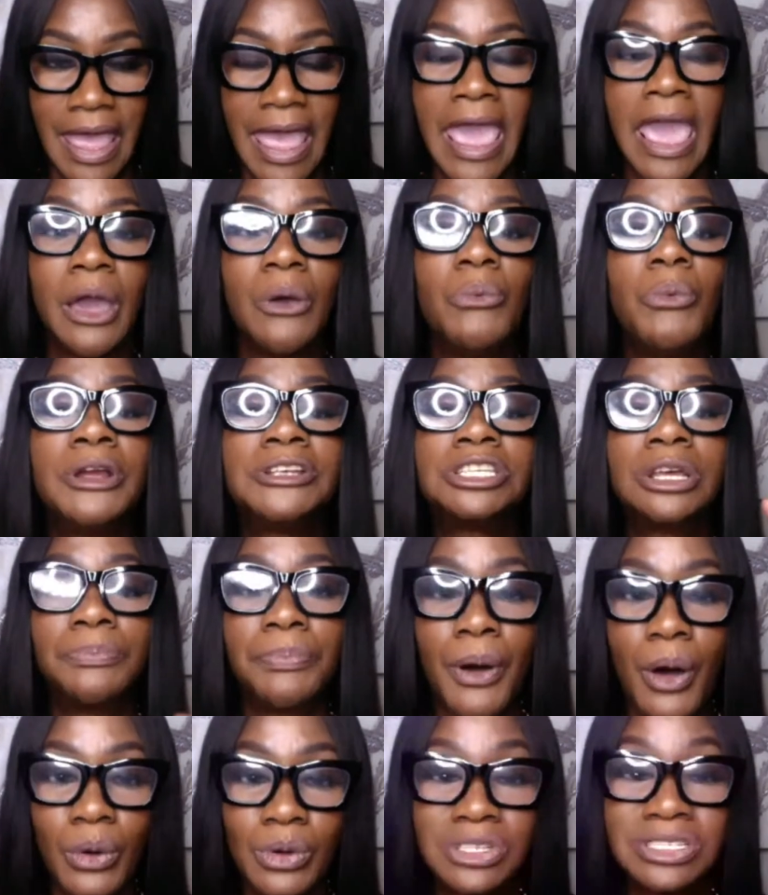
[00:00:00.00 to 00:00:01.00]
And we're
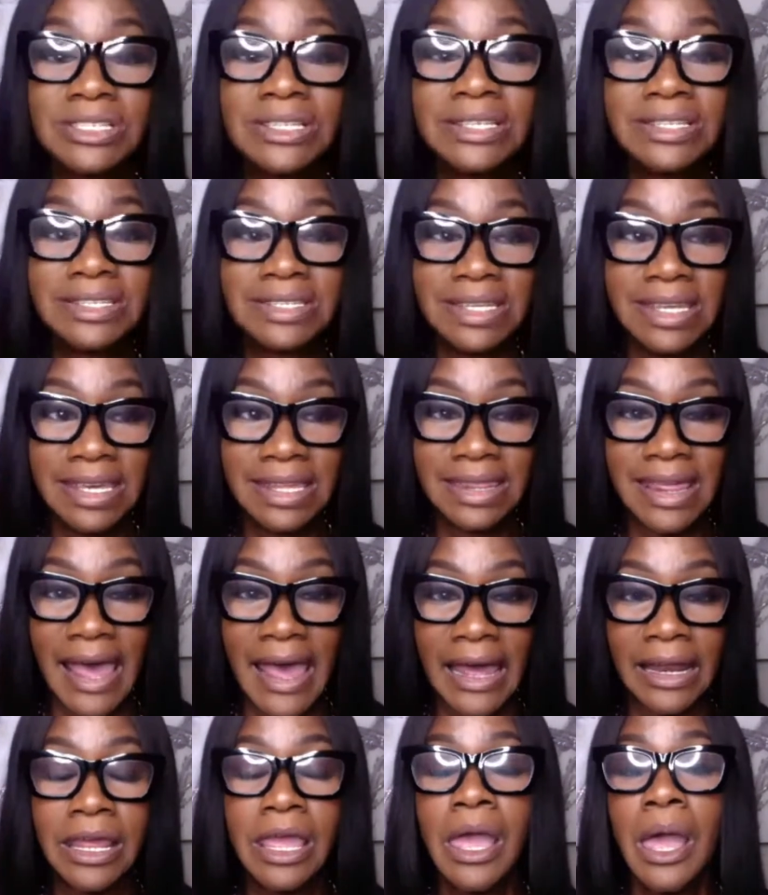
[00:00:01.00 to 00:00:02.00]
supposed to see
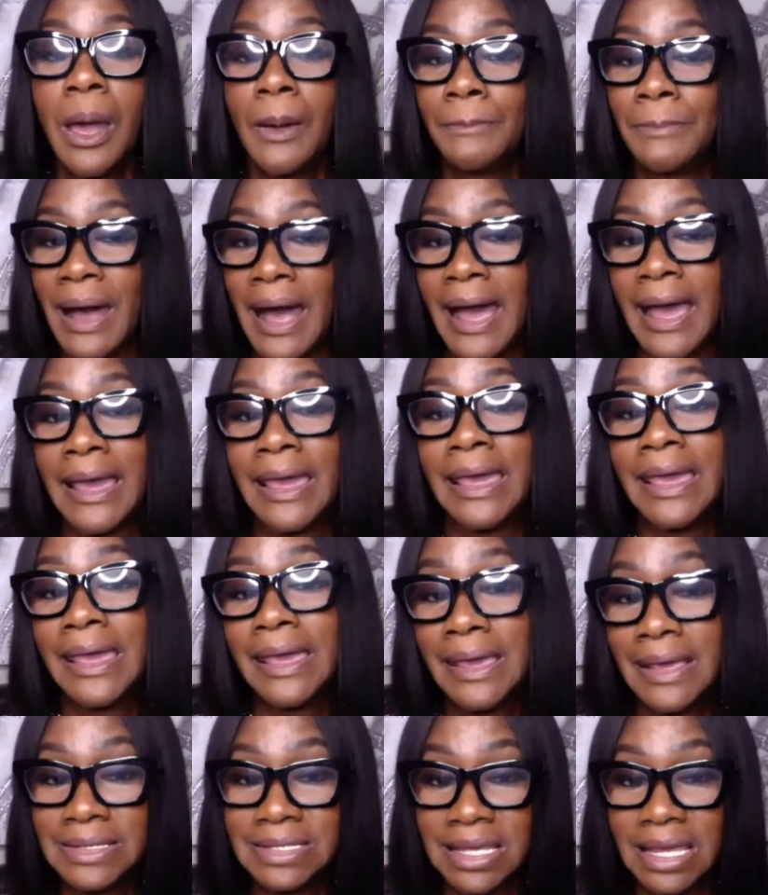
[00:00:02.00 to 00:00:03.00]
that by
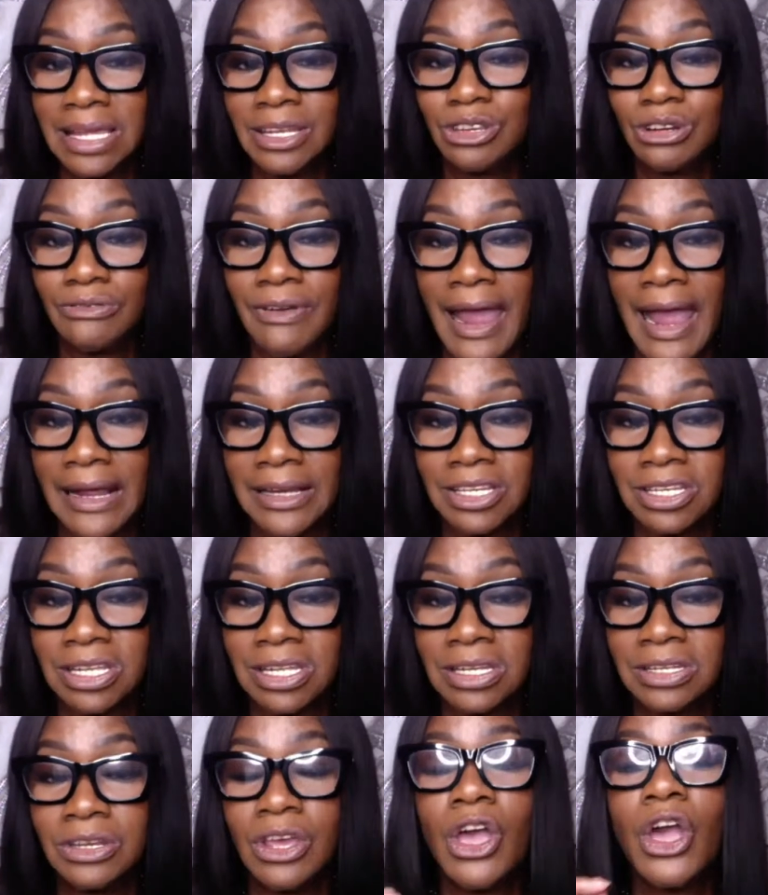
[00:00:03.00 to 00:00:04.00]
his
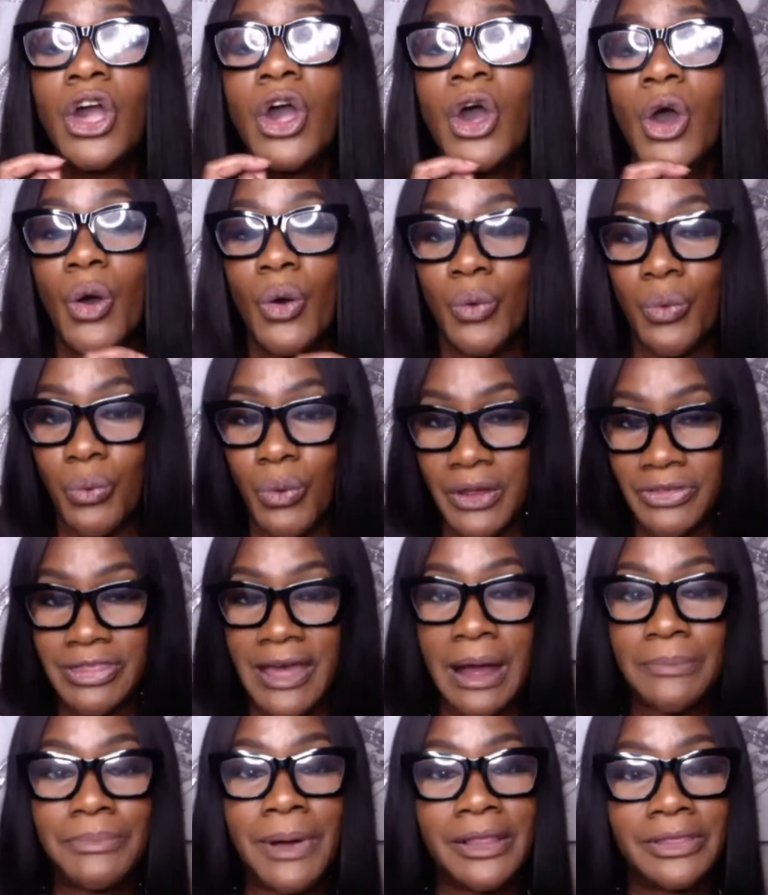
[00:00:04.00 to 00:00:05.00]
interaction with
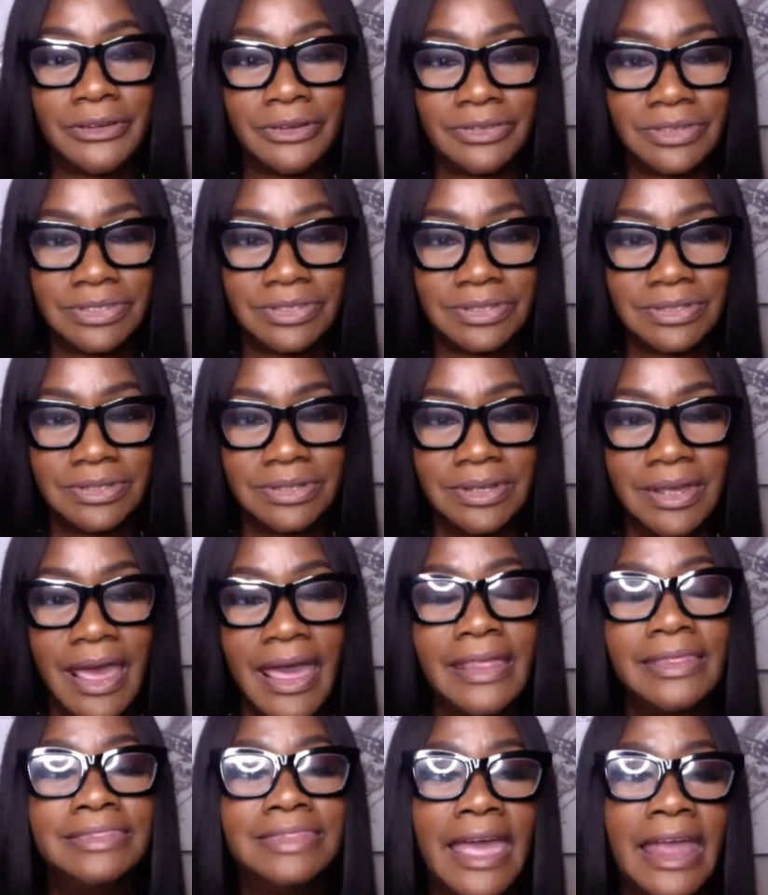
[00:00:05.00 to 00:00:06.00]
our mothers.
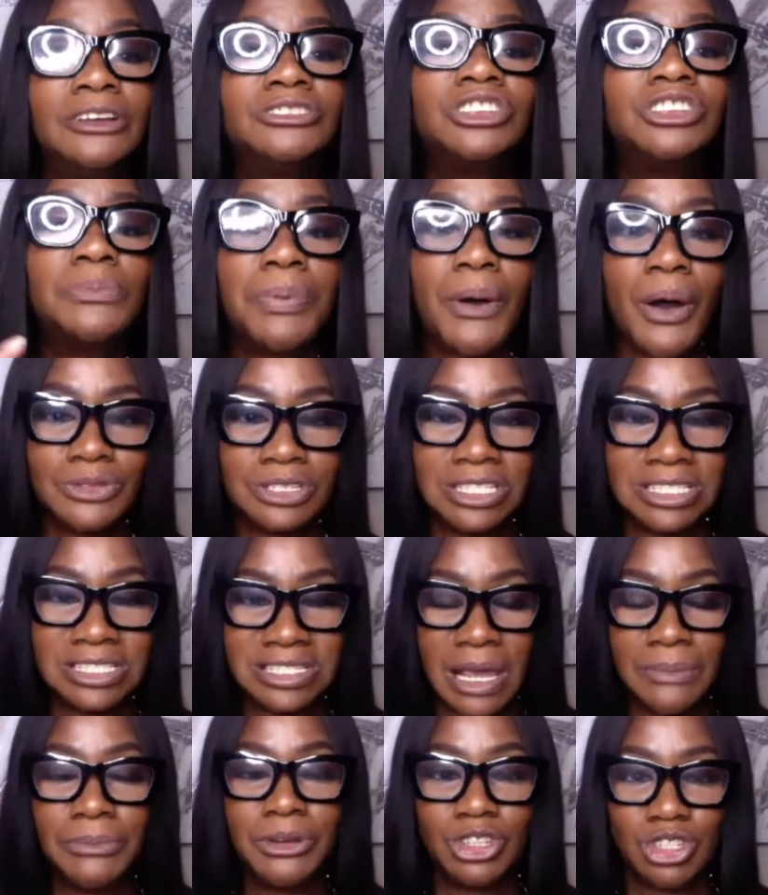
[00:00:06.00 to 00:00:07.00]
They are supposed to
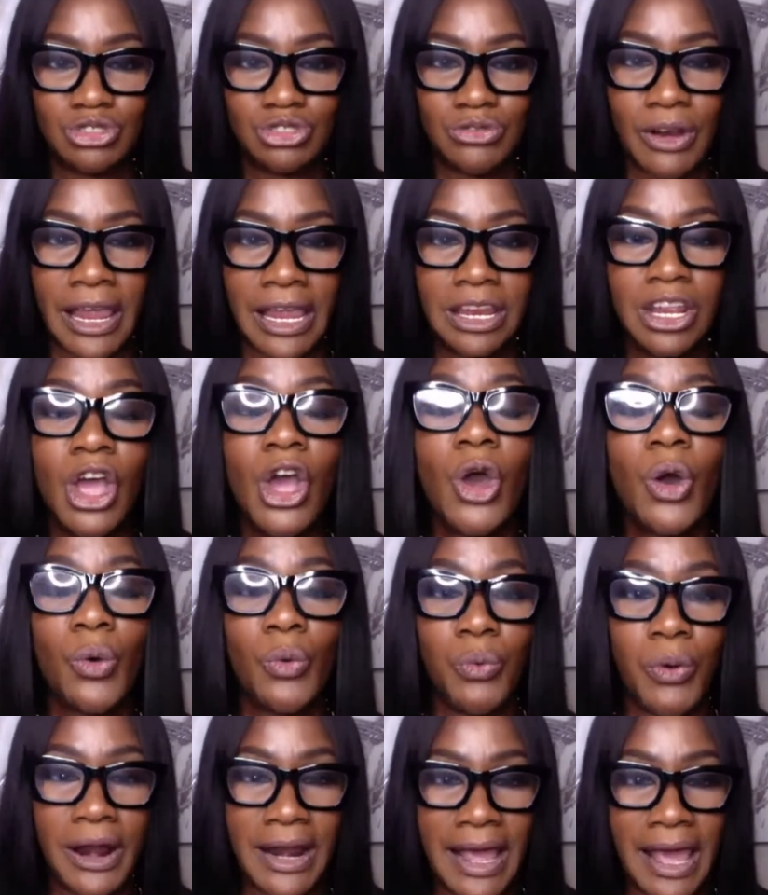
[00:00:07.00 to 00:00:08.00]
demonstrate
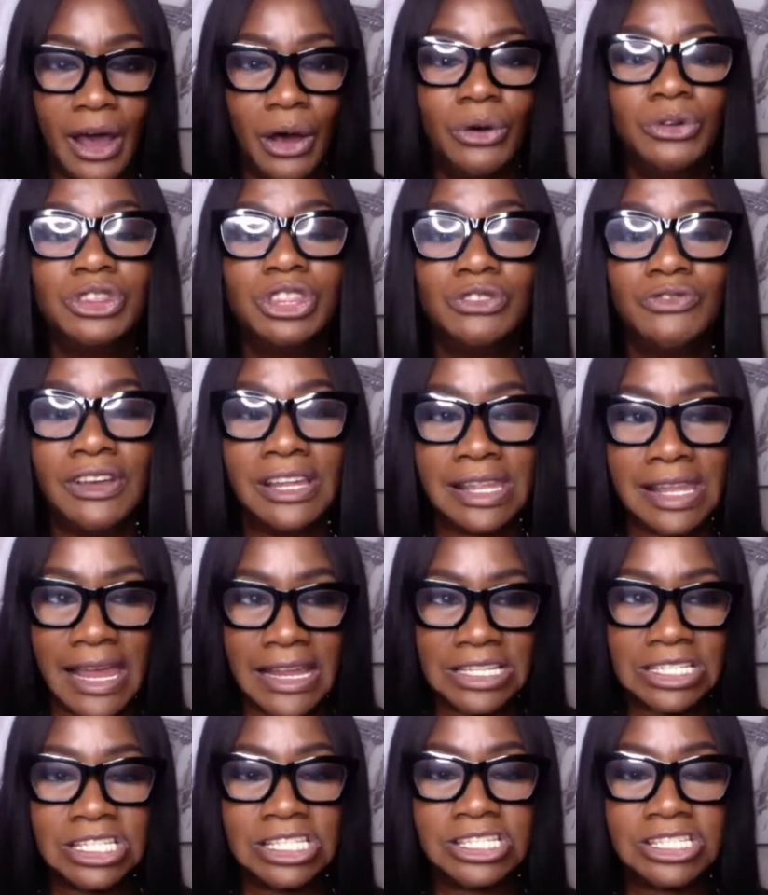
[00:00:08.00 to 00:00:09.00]
what a healthy
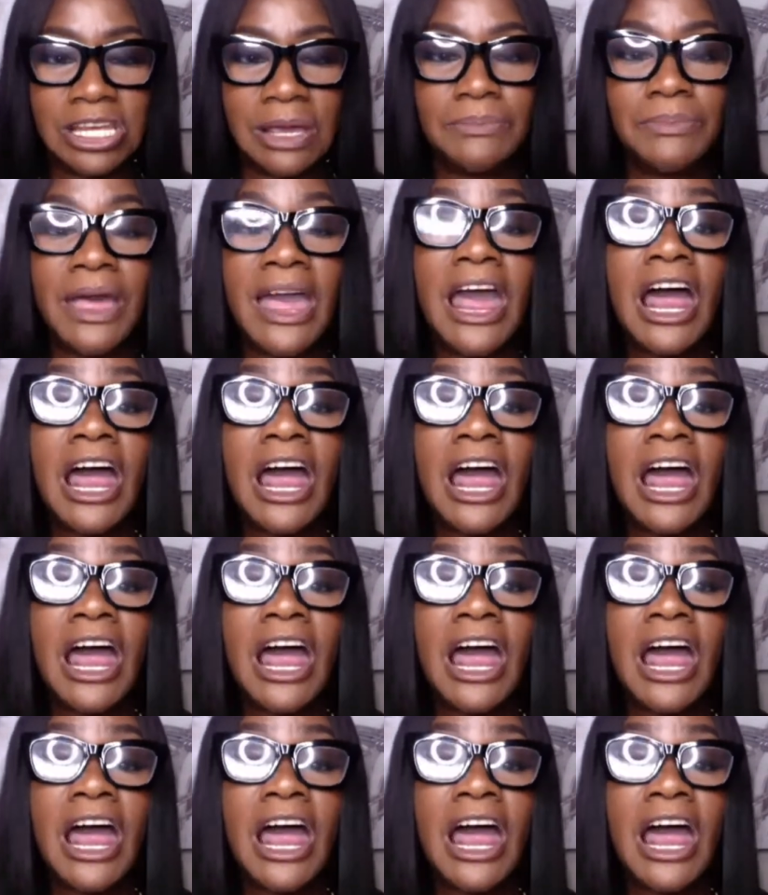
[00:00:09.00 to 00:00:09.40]
relationship